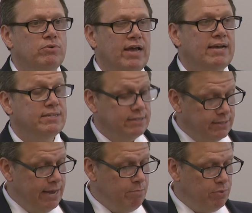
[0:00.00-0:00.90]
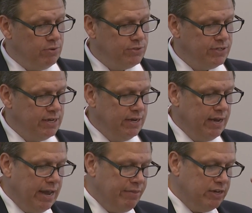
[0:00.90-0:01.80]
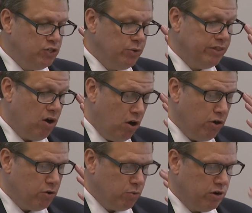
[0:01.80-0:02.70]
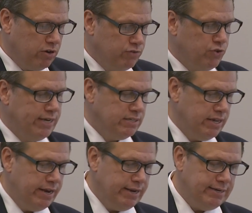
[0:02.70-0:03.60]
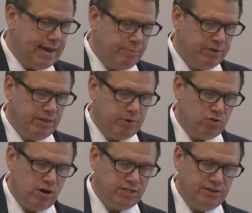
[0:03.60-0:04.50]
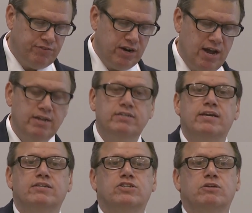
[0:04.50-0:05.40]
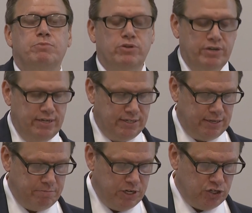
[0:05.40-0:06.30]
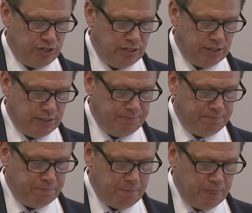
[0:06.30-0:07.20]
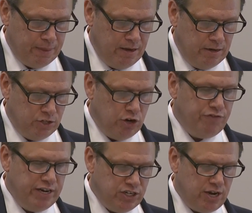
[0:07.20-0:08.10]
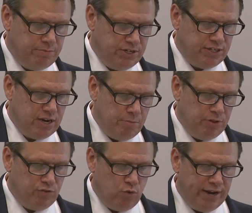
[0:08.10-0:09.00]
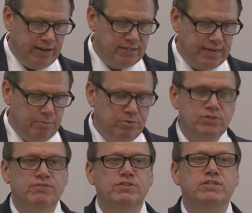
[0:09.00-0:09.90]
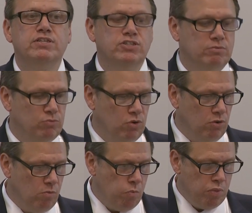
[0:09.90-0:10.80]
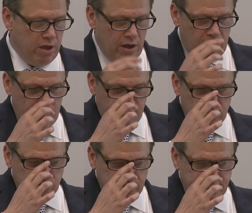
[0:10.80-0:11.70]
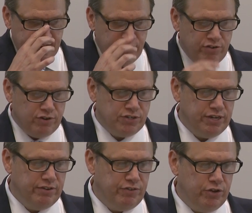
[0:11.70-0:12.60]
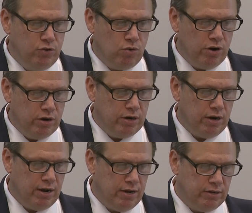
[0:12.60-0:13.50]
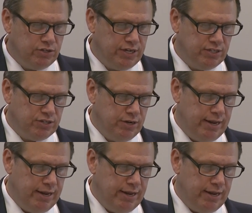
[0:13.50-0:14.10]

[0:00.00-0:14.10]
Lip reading: as examples and then doing the harder work of translating and adapting them across different contexts, communities, and missions. So to finish up, just a couple of quick examples of the system role. First, the State University of New York, Chancellor